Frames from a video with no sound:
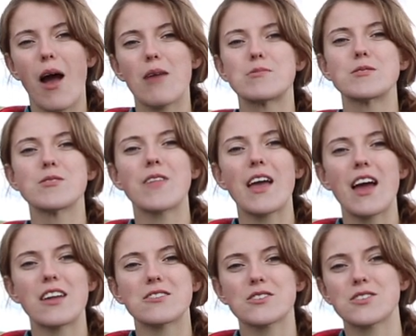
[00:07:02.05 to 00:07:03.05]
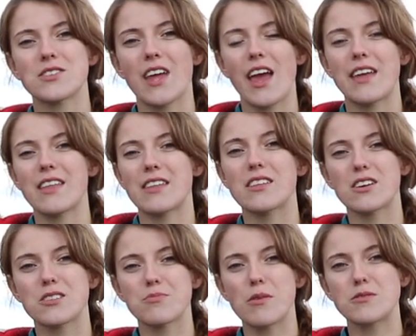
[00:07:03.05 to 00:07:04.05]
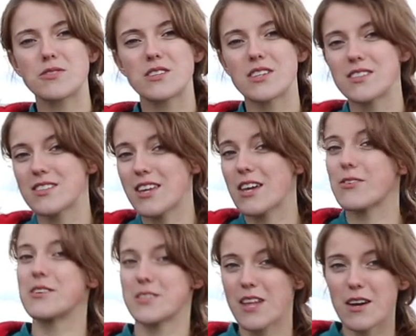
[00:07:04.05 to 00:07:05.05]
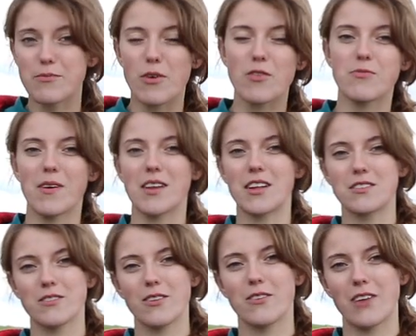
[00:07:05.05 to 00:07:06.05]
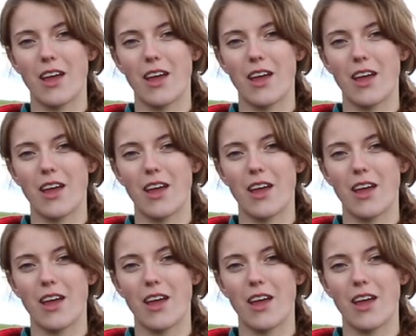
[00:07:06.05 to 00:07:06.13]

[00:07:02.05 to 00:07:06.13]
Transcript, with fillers: up so they understand that they're supposed to decrease their movement and slow